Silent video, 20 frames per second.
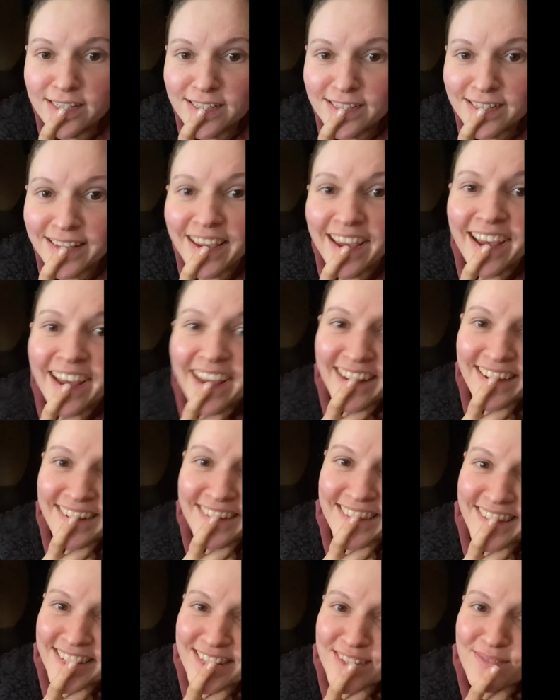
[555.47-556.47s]
scared
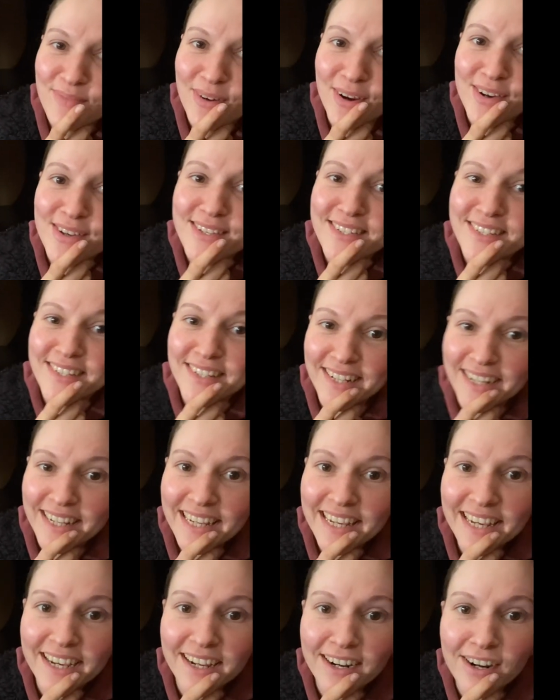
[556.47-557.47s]
this boat's gonna
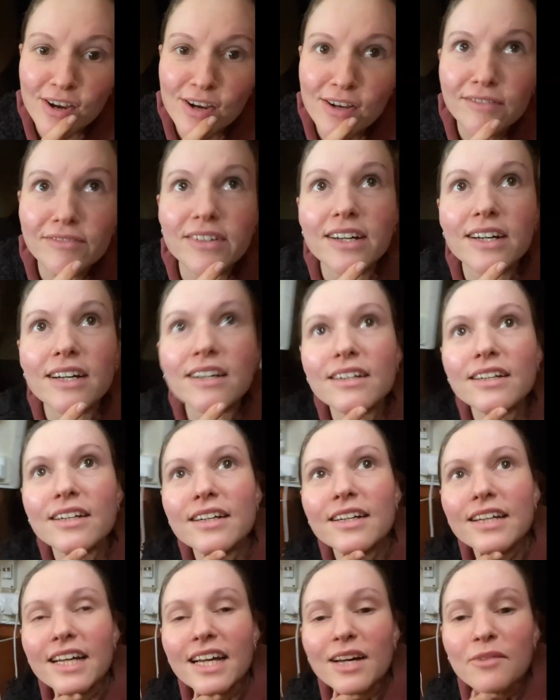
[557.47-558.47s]
keel over,
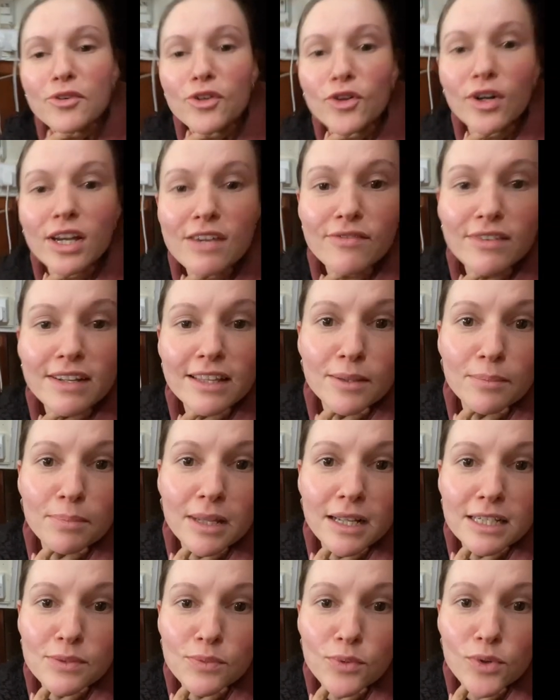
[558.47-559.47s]
and we're not even in the
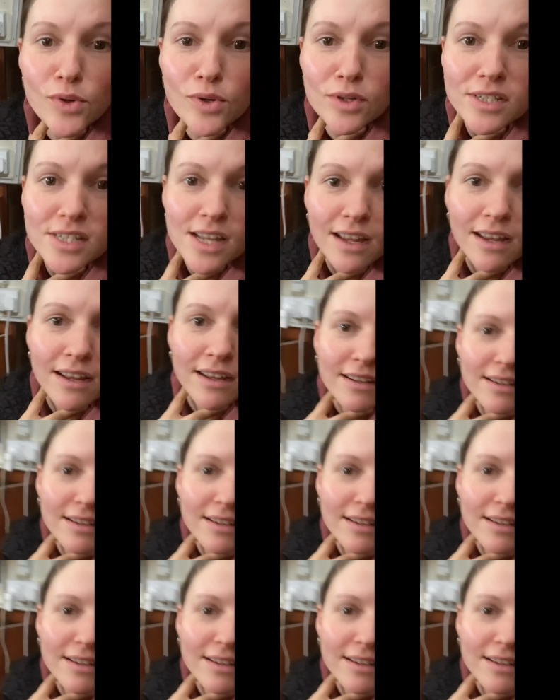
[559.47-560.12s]
bloody water.